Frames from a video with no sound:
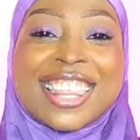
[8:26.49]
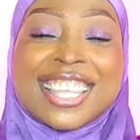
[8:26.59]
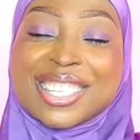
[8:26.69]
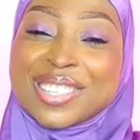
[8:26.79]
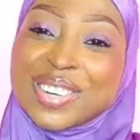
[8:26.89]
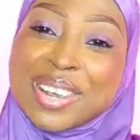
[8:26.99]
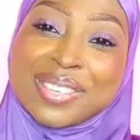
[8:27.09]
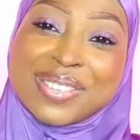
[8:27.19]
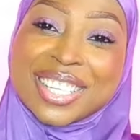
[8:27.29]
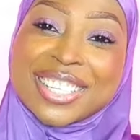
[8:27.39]
Then subscribe
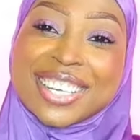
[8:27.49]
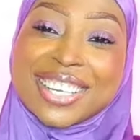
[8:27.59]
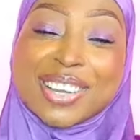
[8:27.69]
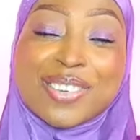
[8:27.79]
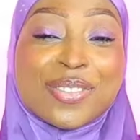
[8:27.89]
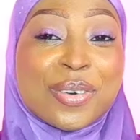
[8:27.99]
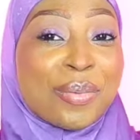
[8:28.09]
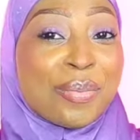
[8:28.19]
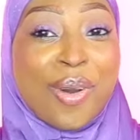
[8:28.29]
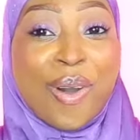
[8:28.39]
to my channel for
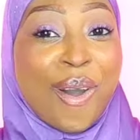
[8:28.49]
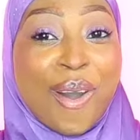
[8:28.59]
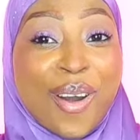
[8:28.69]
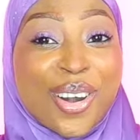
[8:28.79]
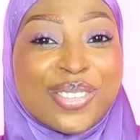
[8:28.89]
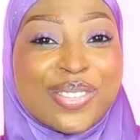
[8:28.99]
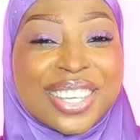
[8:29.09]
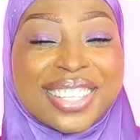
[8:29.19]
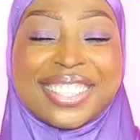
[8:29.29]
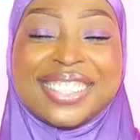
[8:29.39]
more of me.